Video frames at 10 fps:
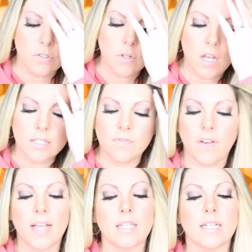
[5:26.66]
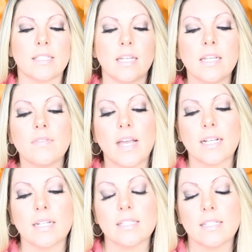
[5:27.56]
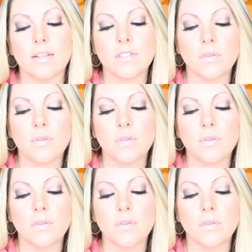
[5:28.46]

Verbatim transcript: drugs, violence, any of that kind of stuff.